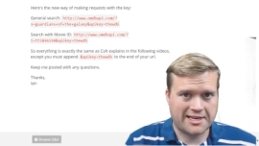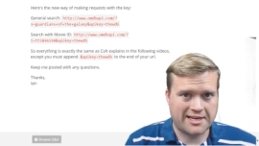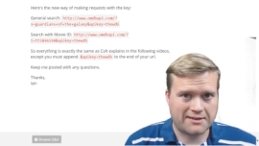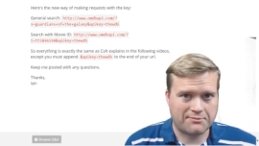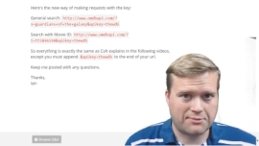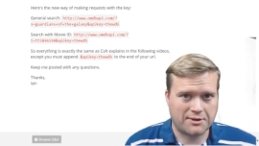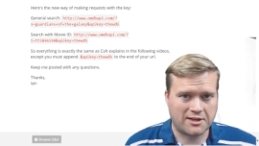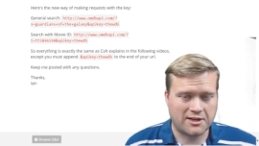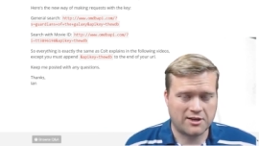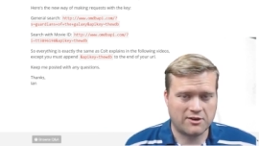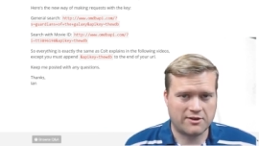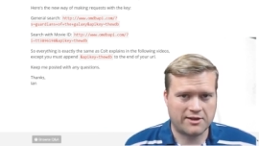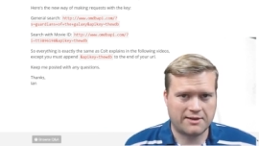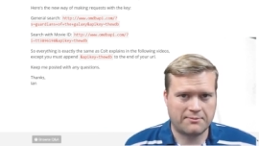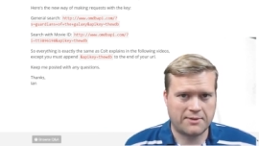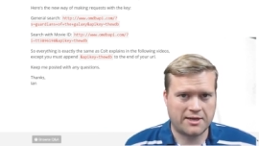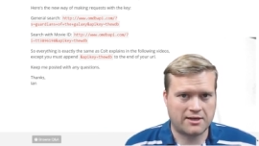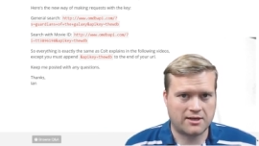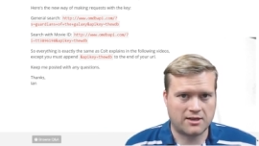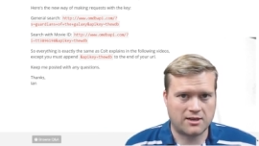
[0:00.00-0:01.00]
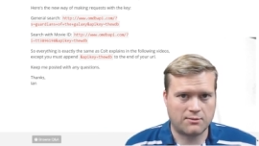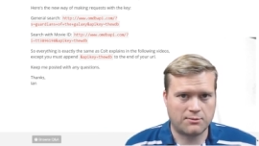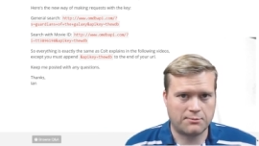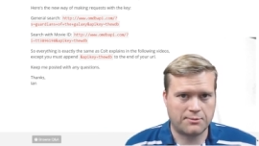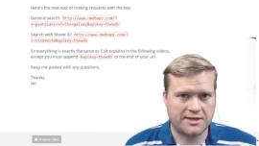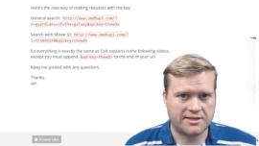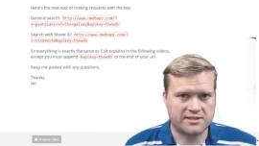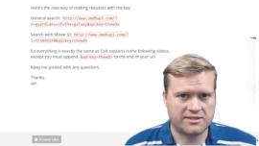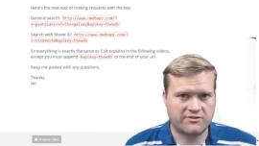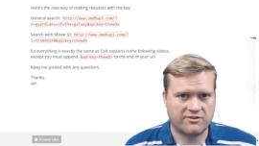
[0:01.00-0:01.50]
link below and I make a couple
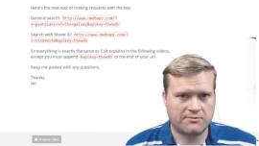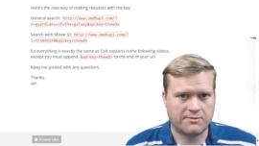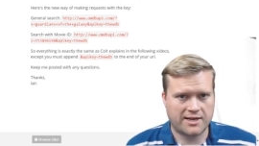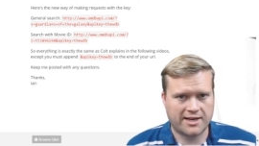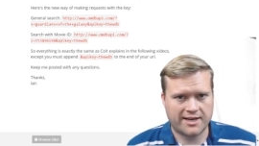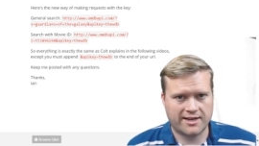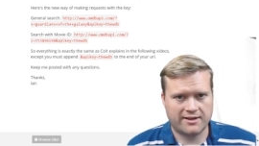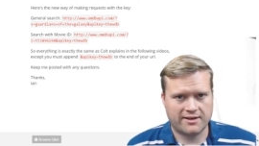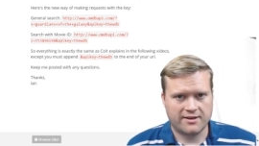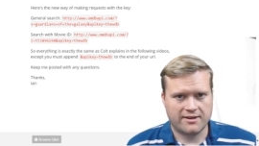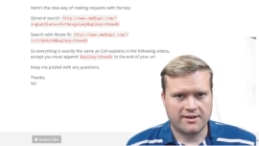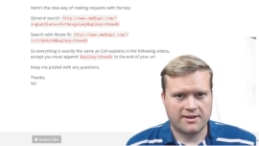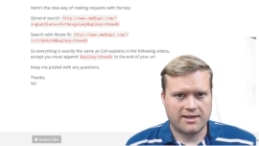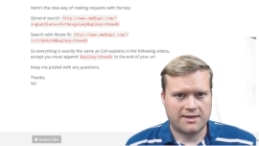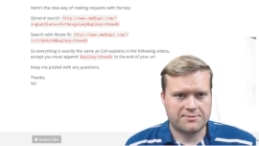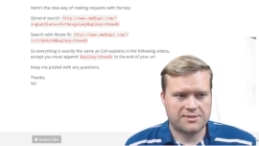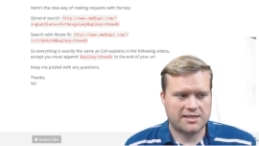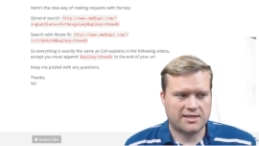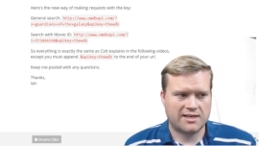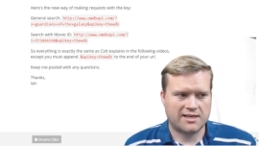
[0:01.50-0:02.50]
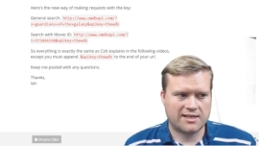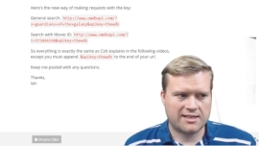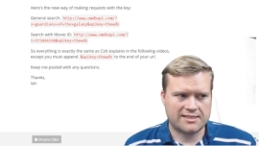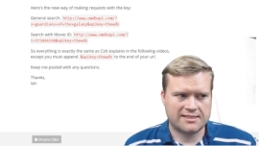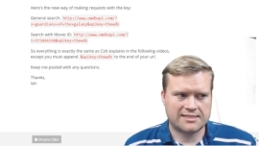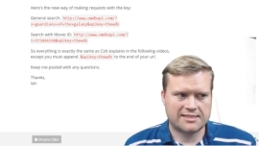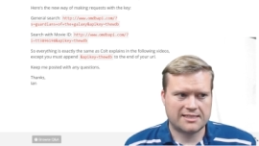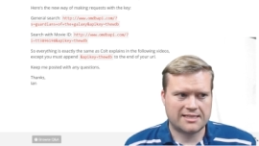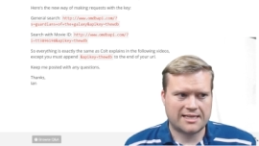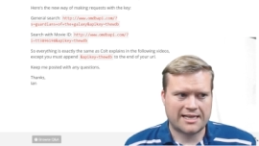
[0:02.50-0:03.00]
bucks if you buy it. I'm saying it
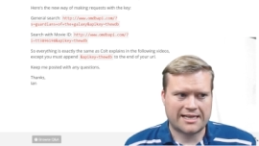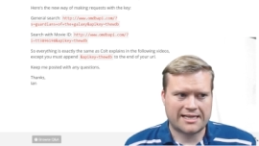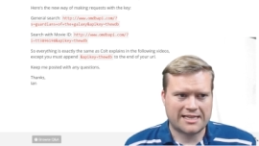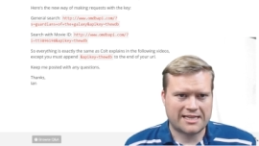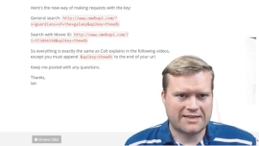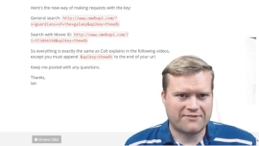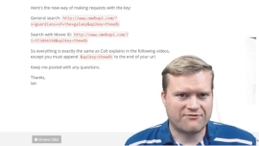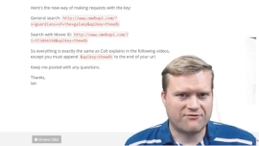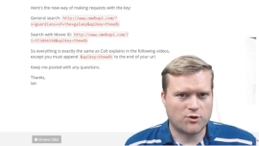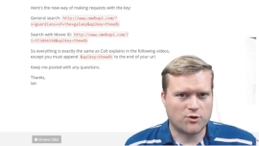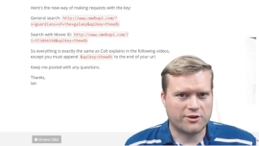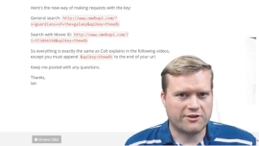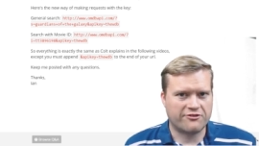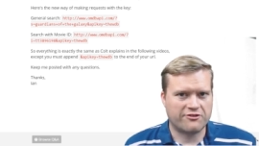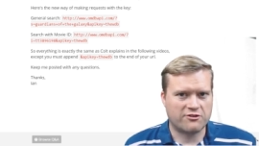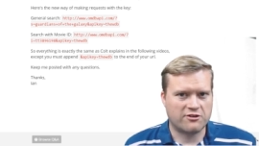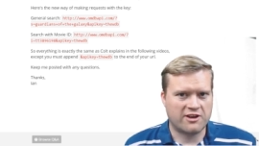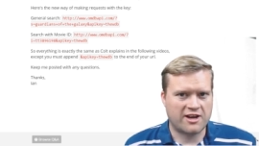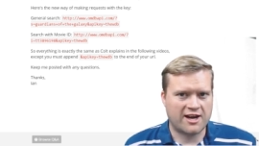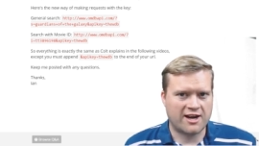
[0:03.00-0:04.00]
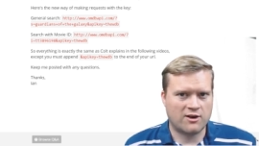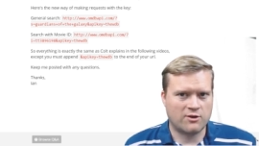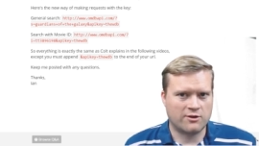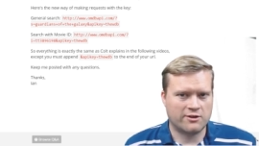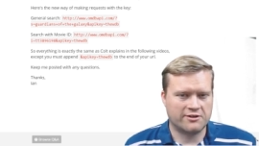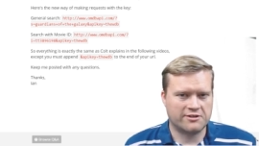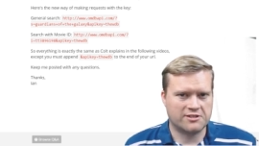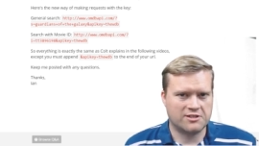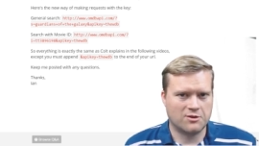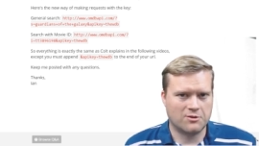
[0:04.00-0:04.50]
because like 43
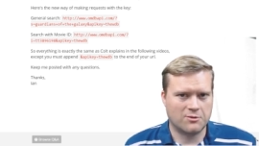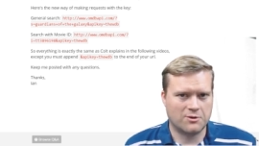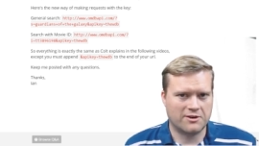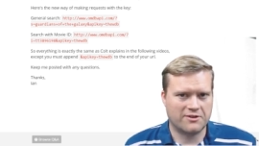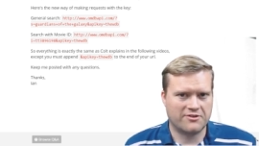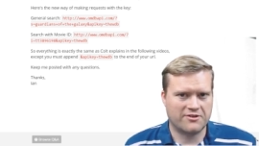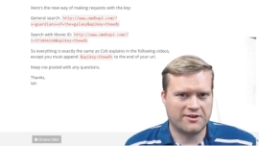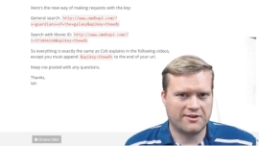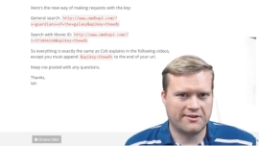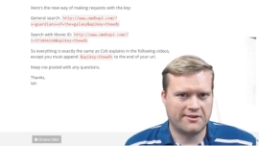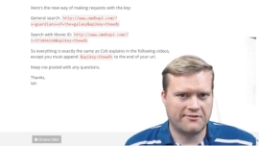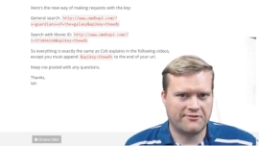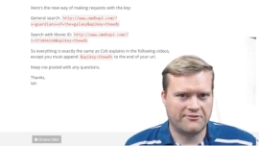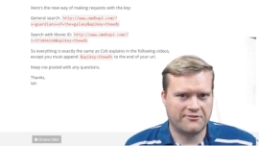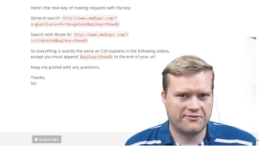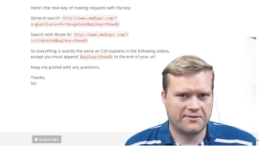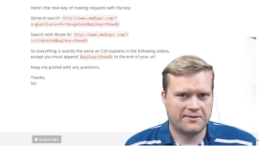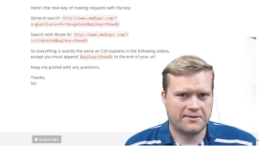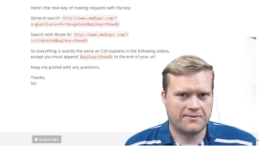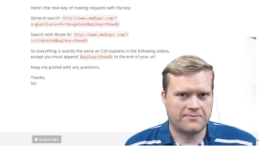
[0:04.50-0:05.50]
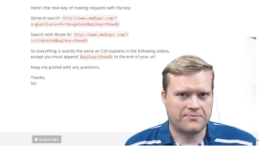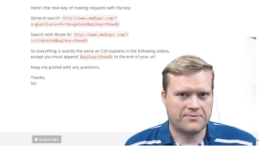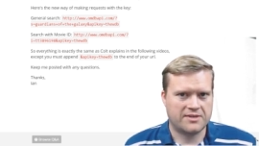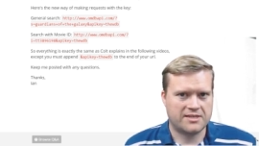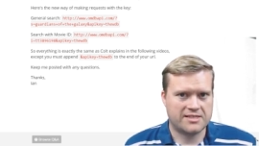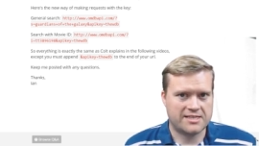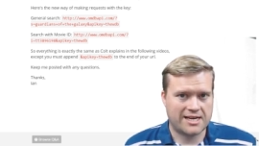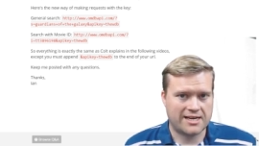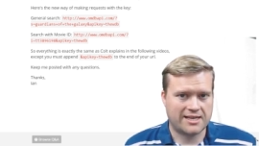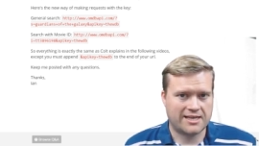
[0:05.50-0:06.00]
hours worth of
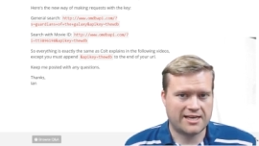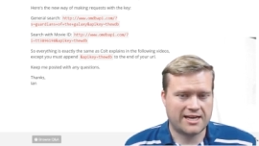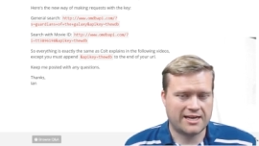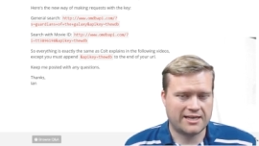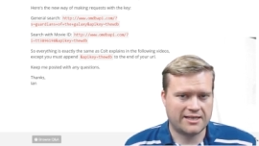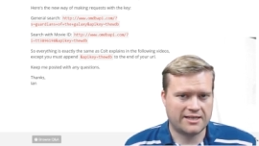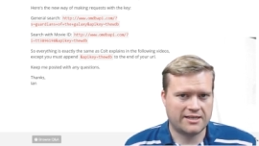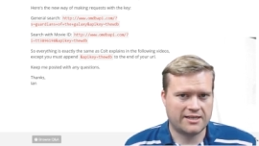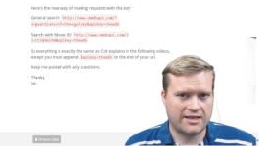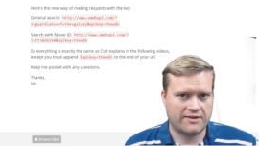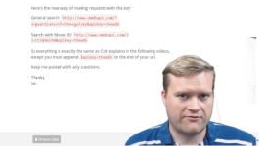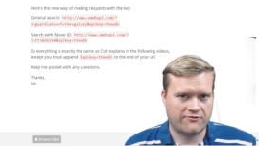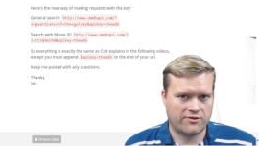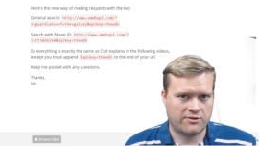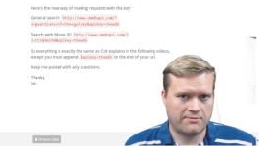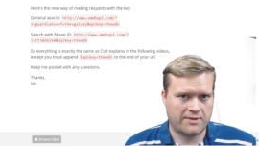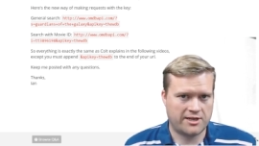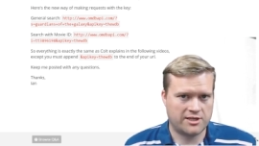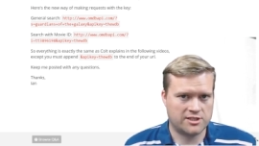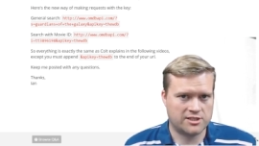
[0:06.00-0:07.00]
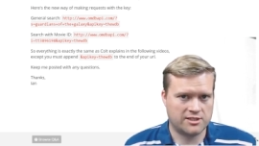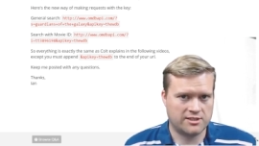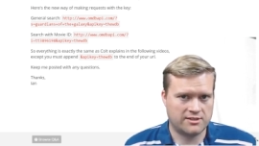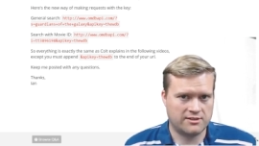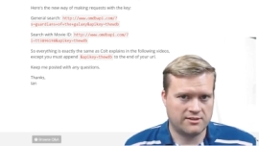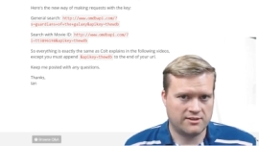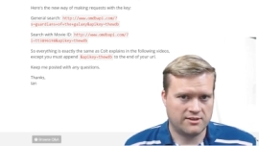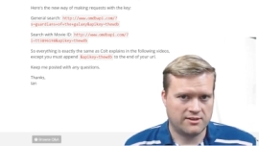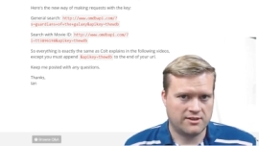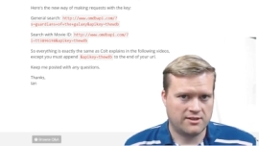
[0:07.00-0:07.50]
dedicated
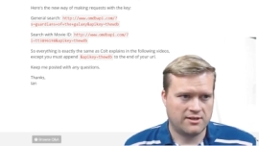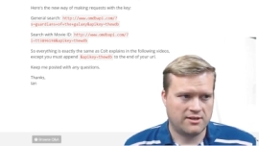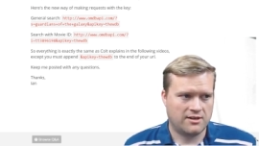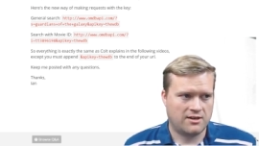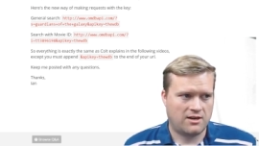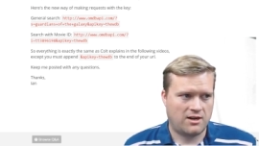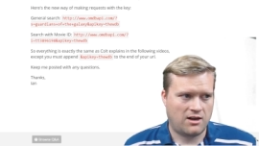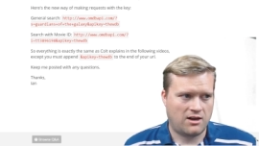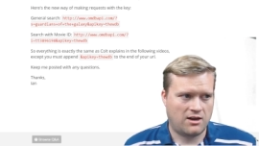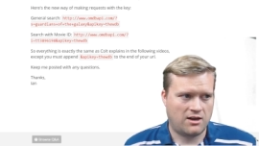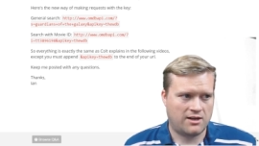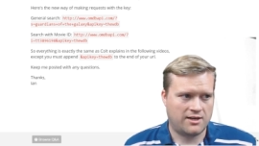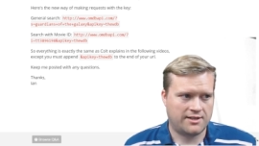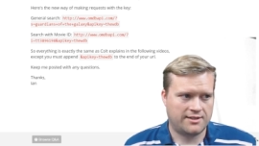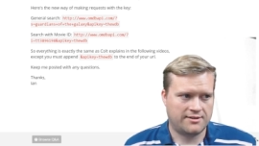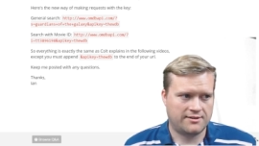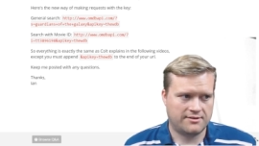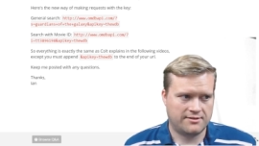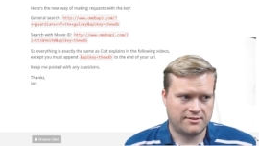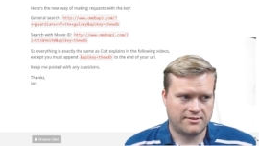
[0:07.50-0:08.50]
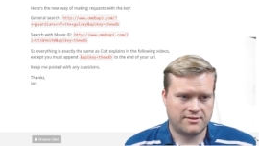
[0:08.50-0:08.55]
information on